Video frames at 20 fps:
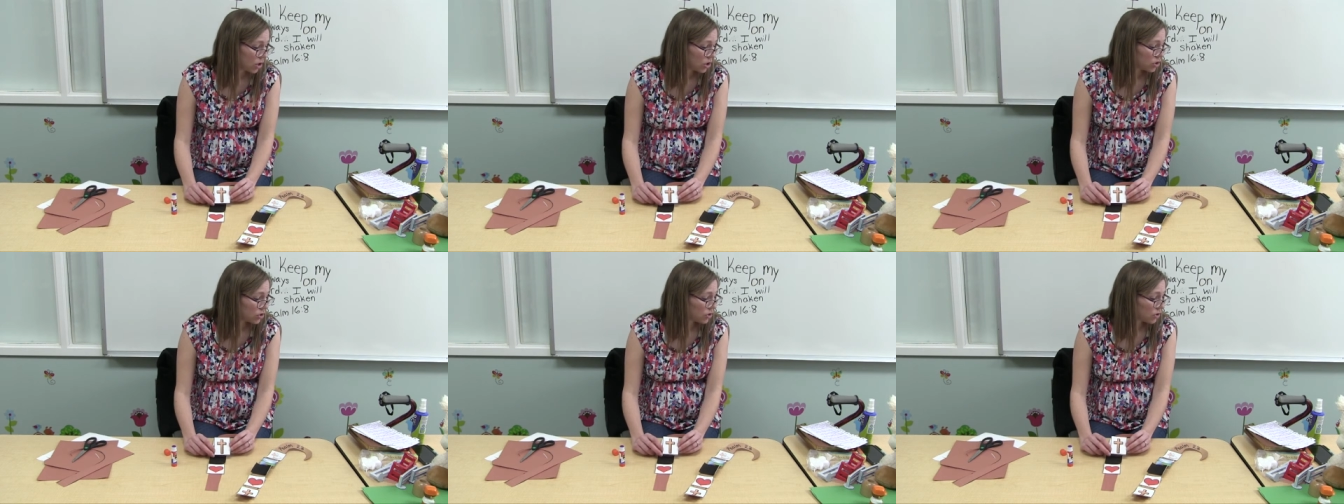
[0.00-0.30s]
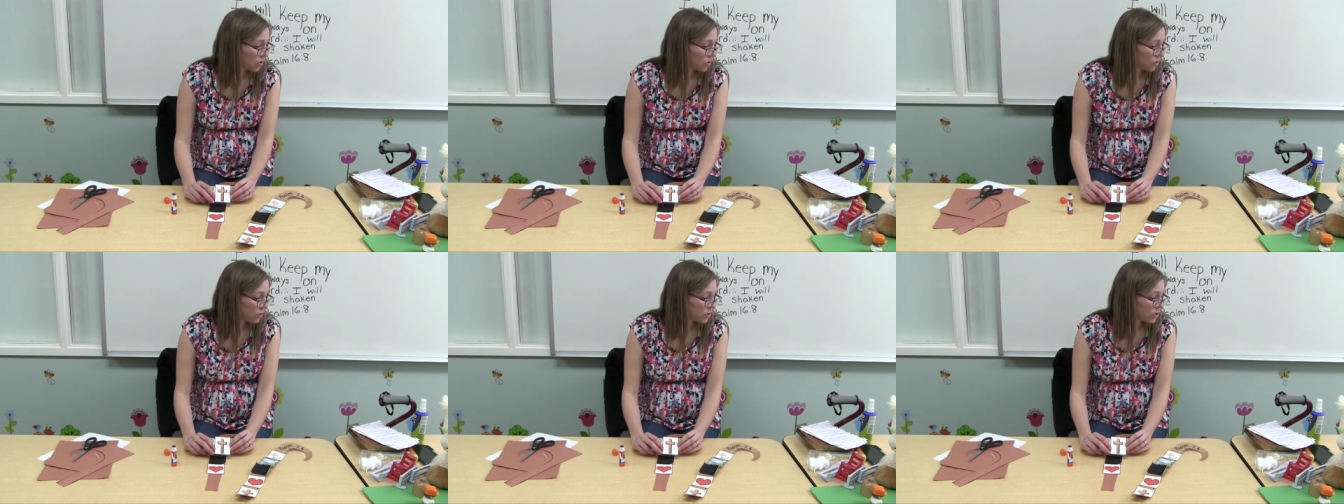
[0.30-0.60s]

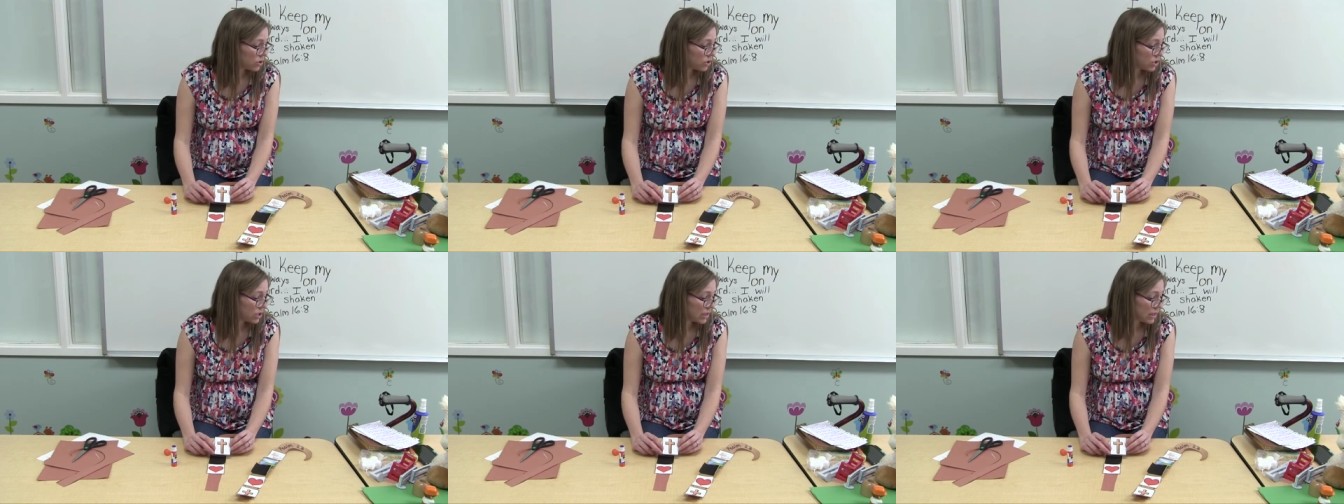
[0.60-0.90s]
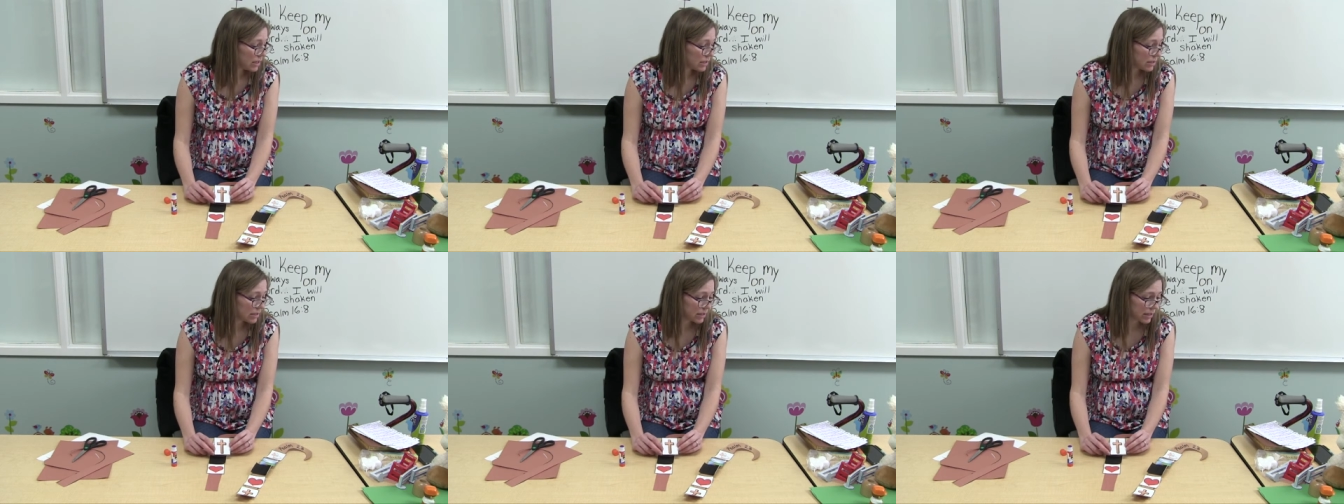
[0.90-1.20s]
So
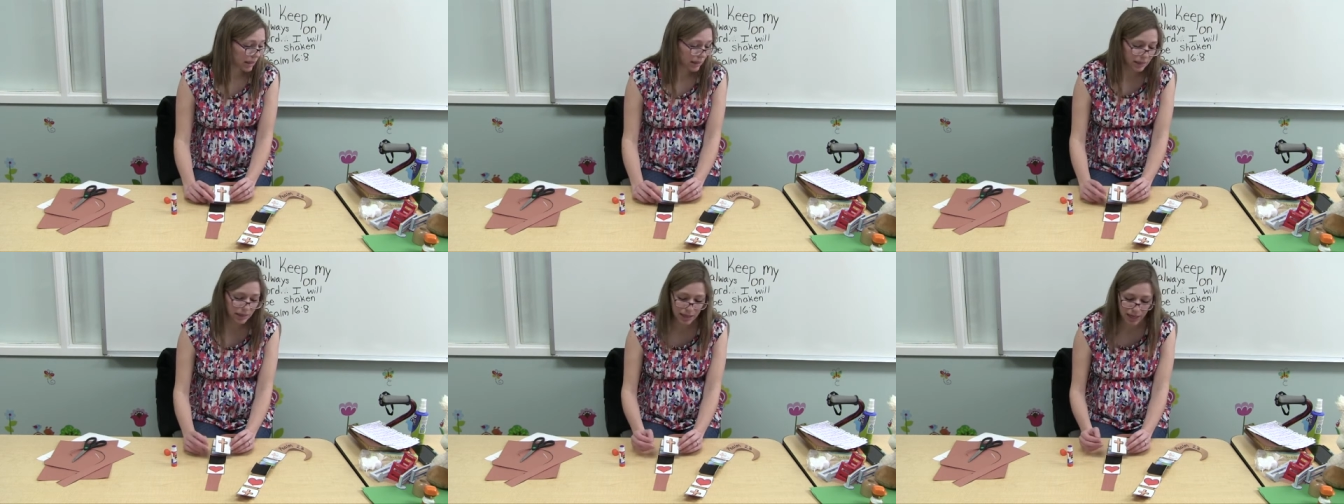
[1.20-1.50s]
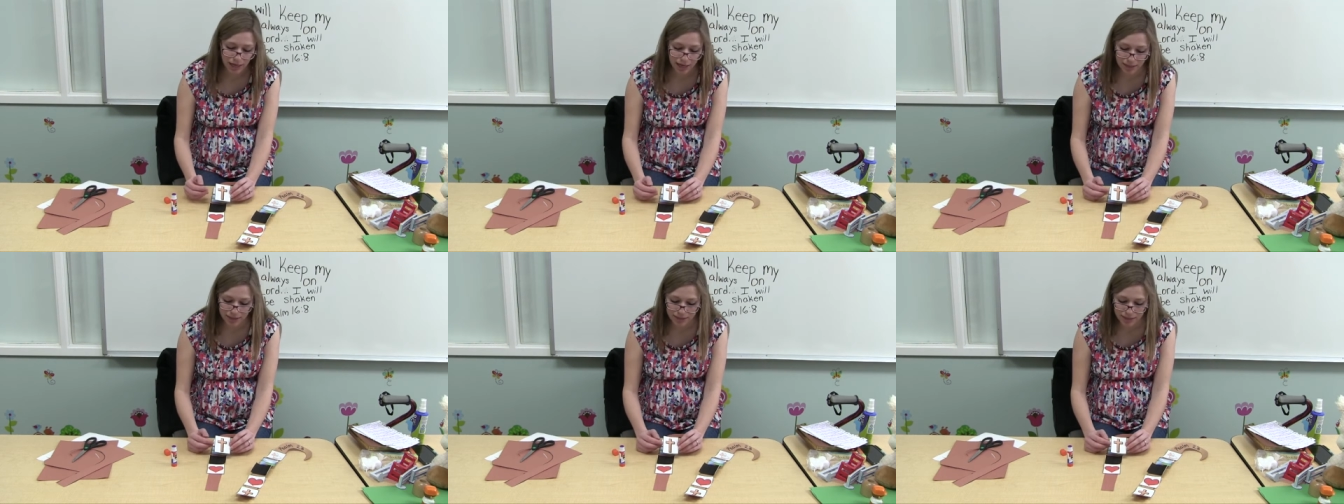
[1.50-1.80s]
Jesus
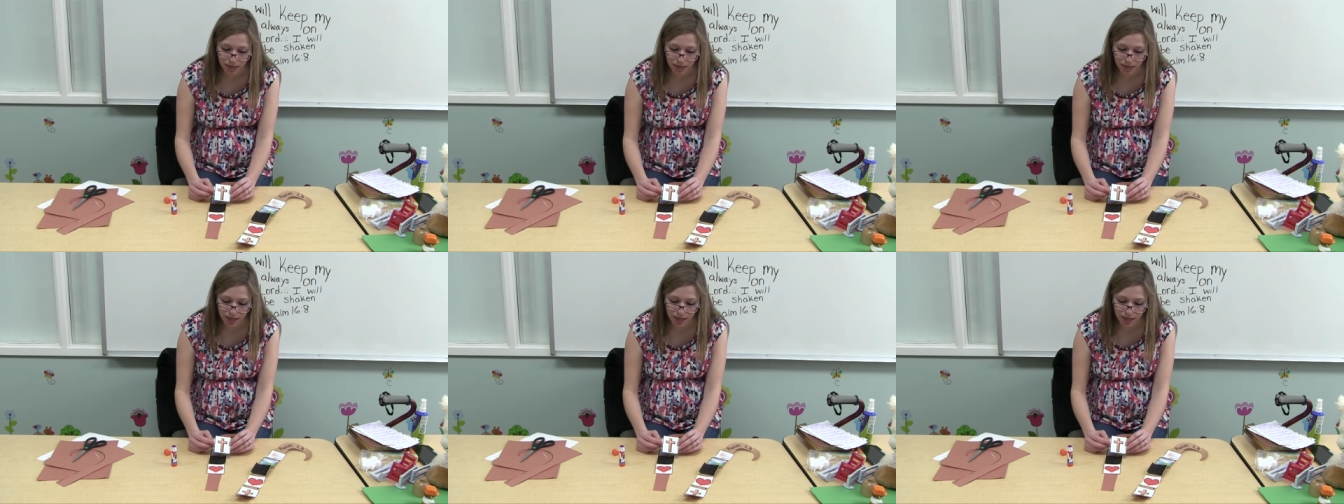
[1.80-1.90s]
laid